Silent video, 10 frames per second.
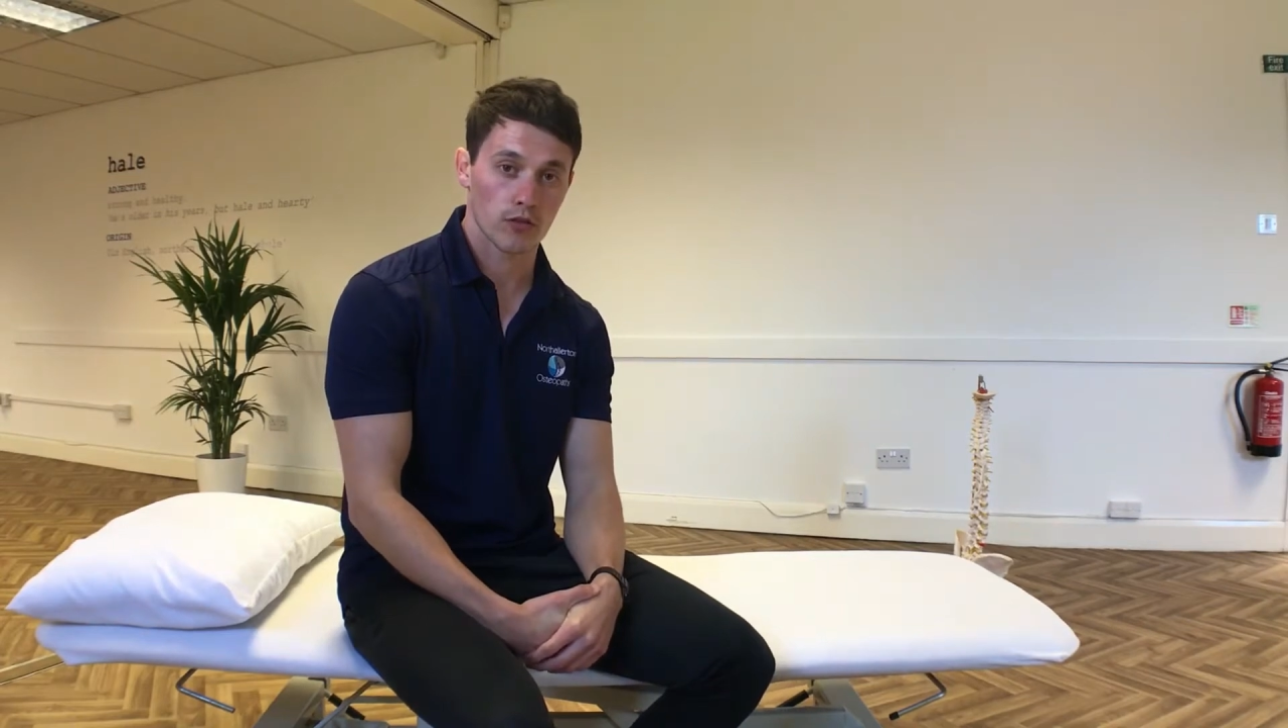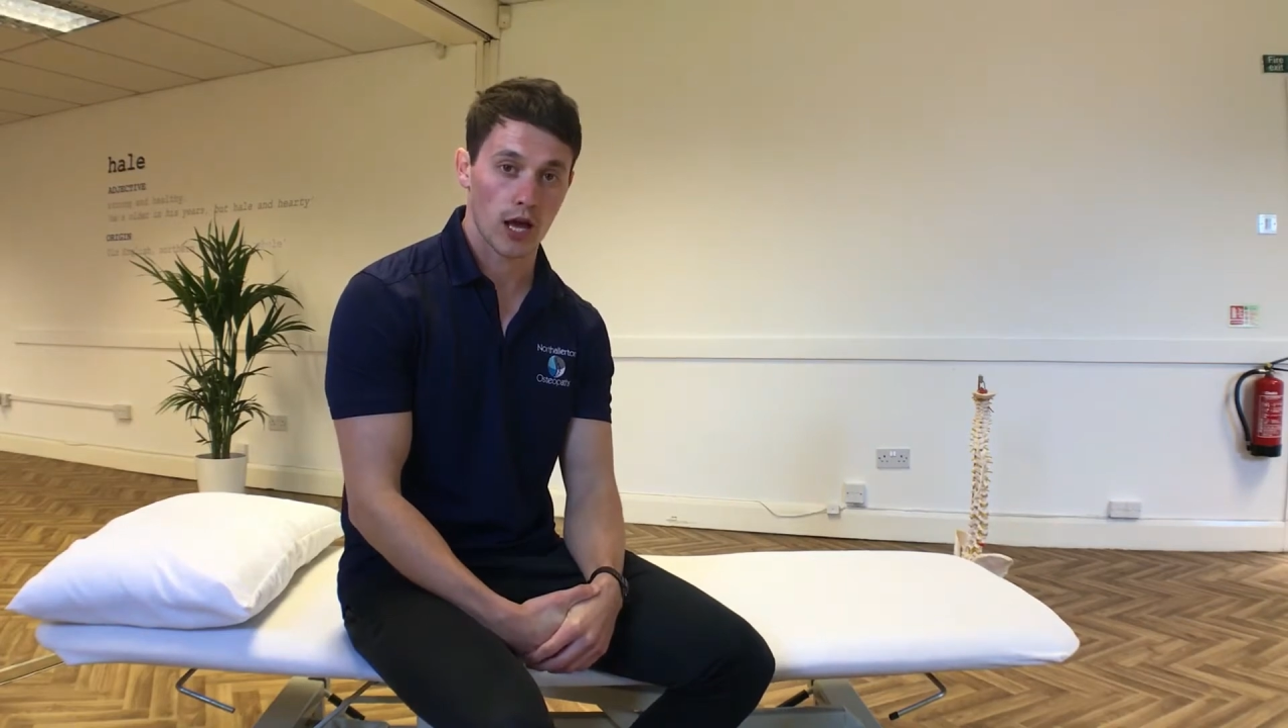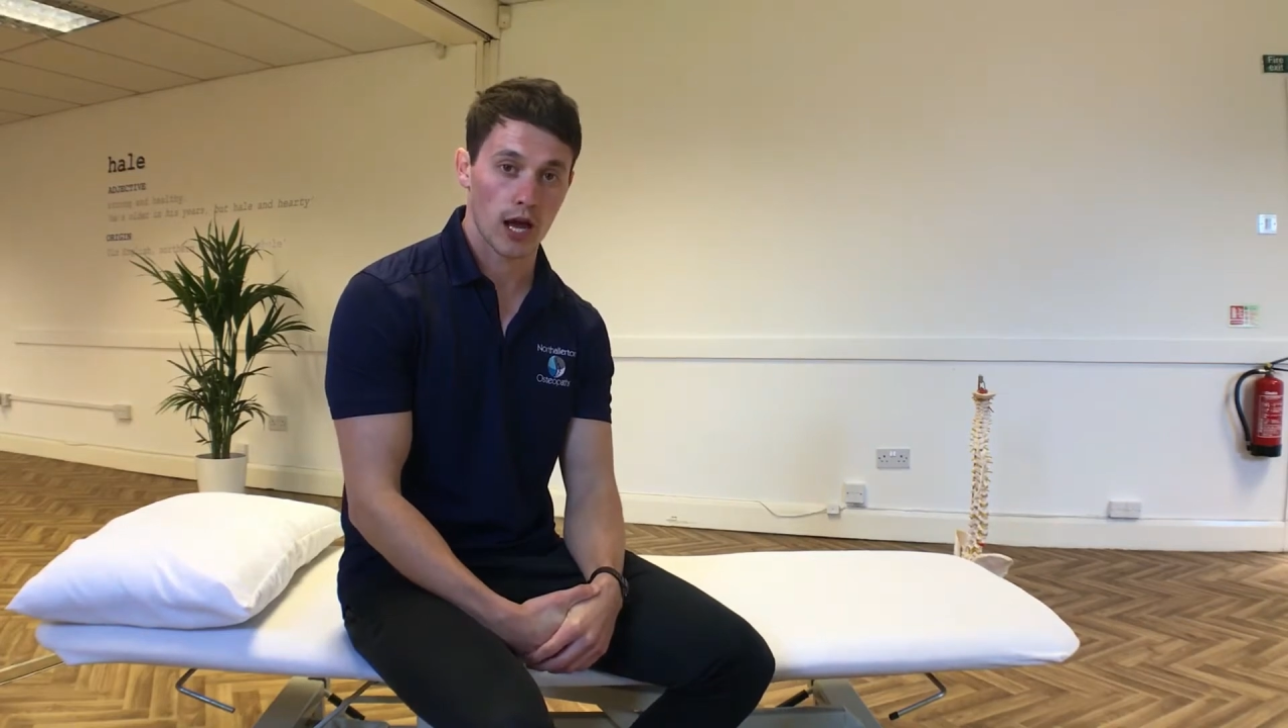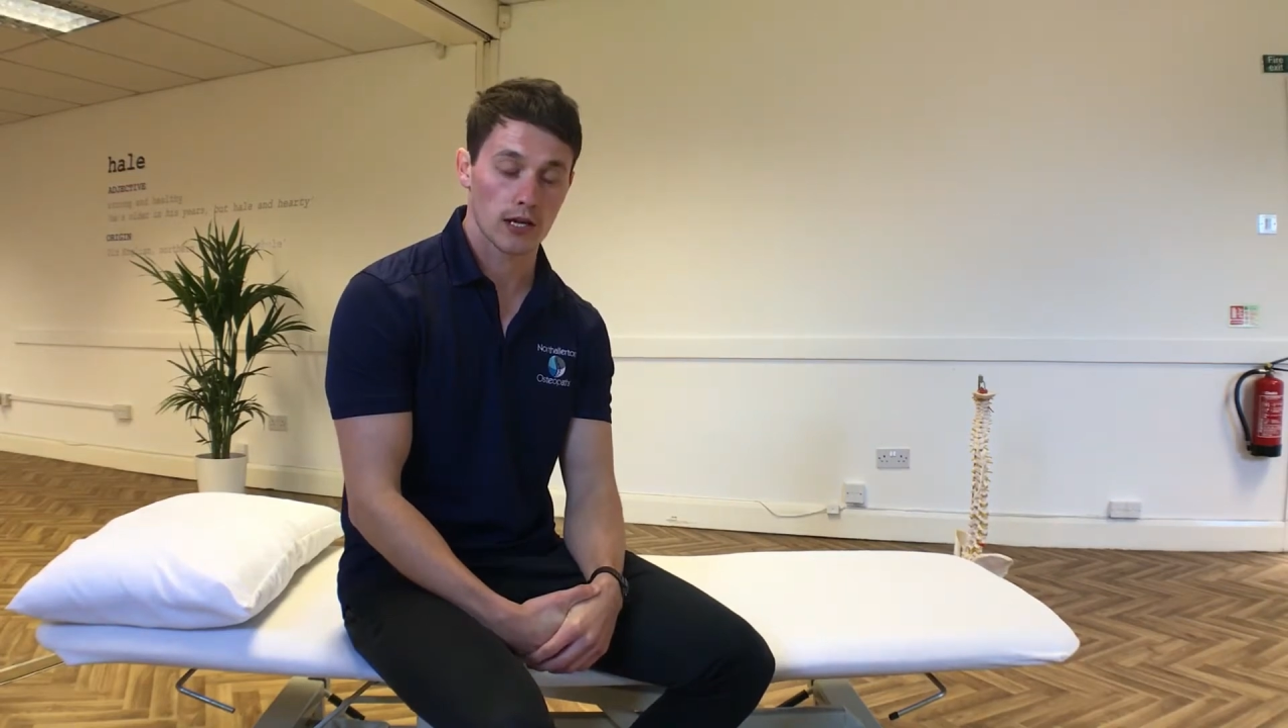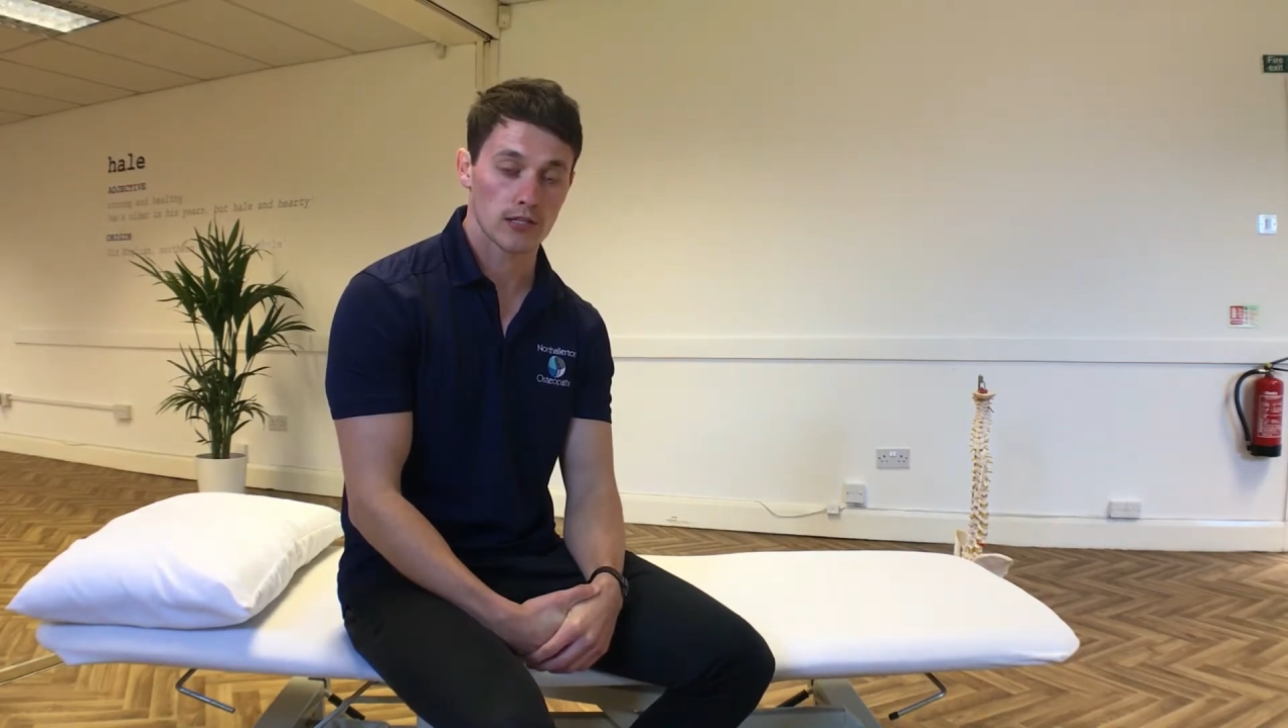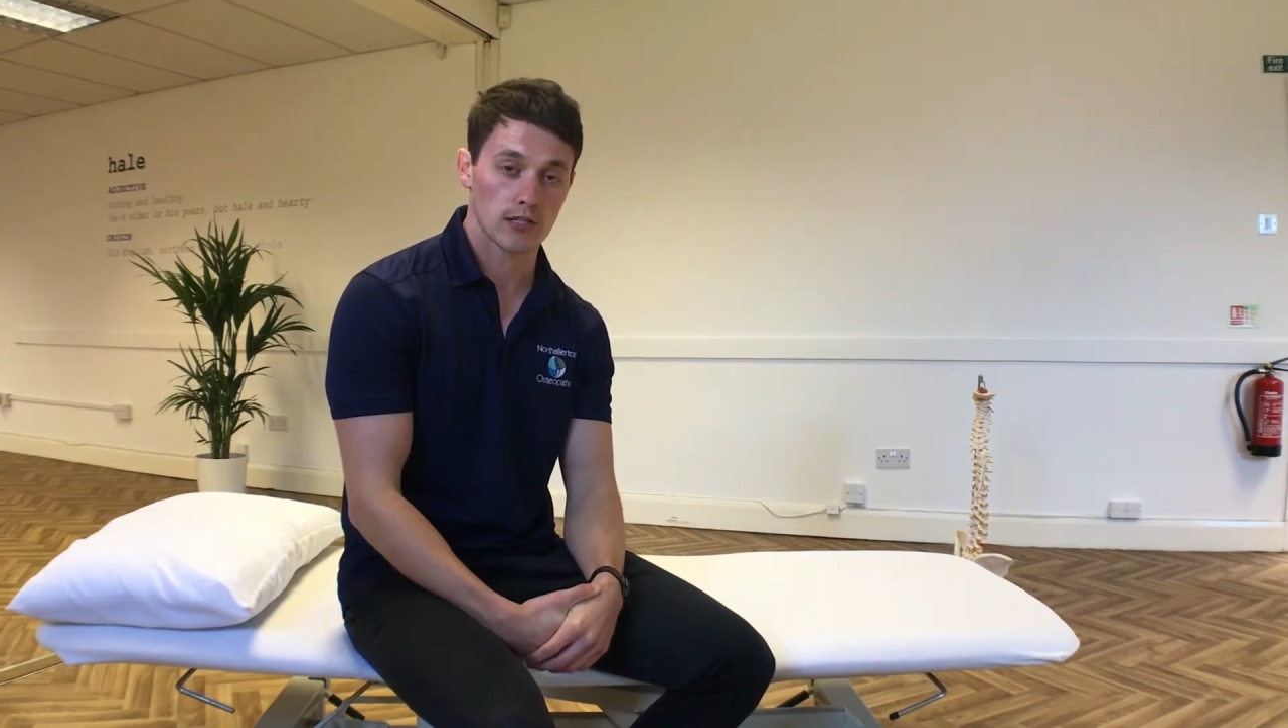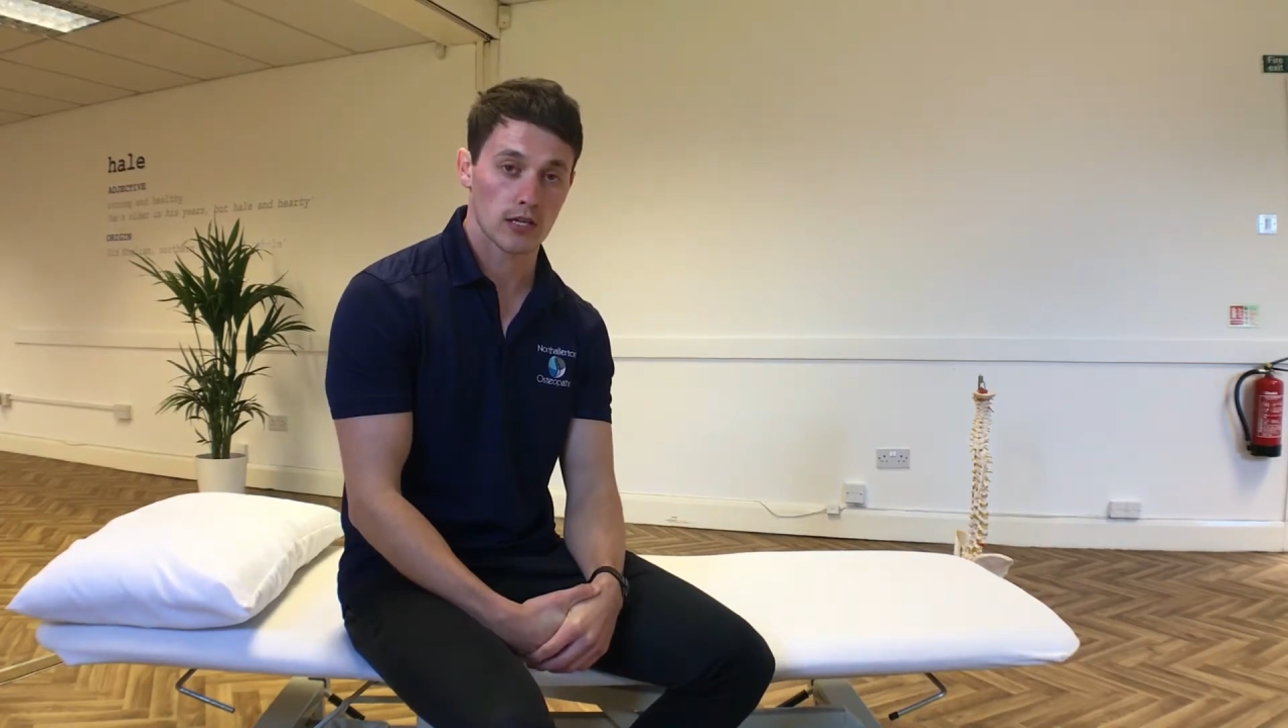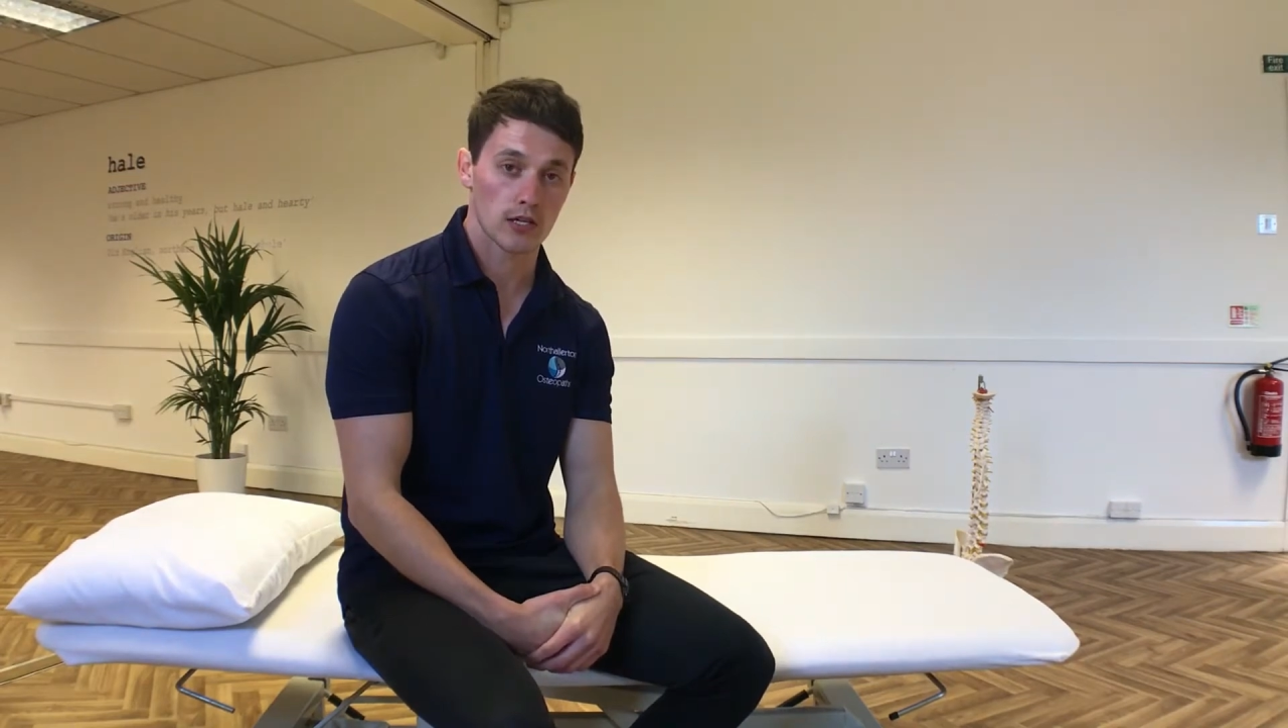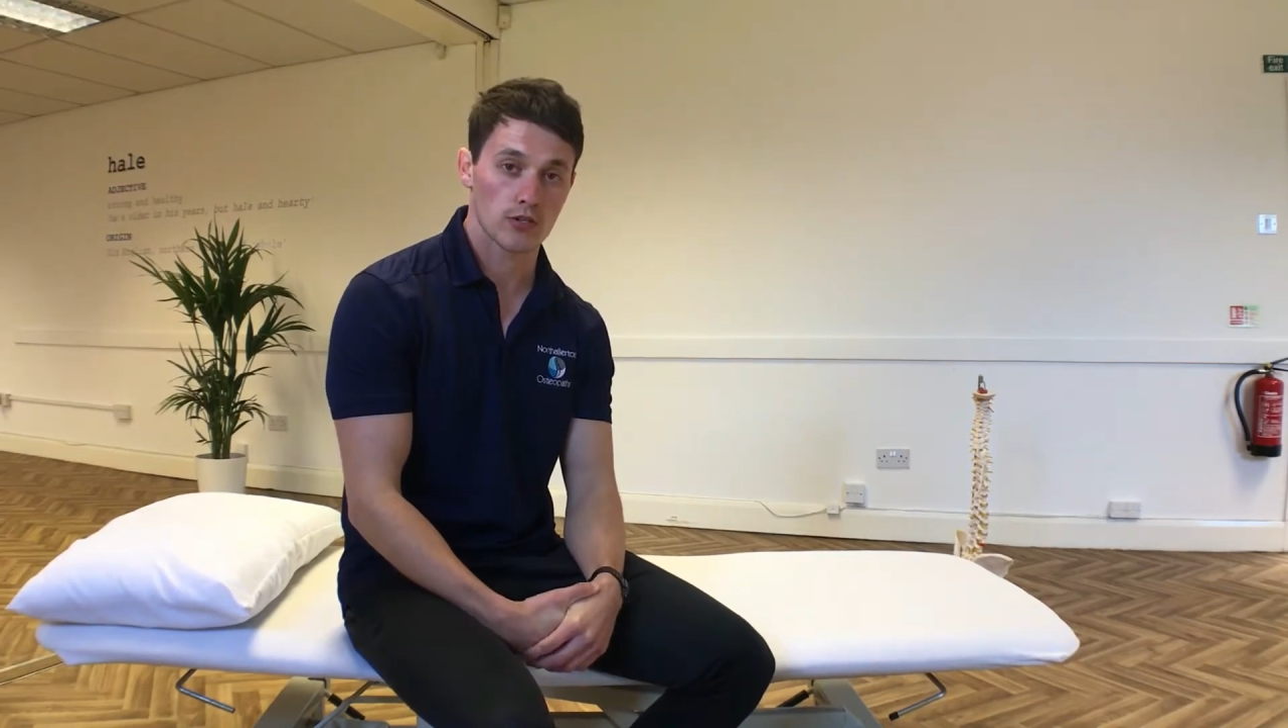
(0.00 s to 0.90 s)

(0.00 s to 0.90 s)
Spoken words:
that I see.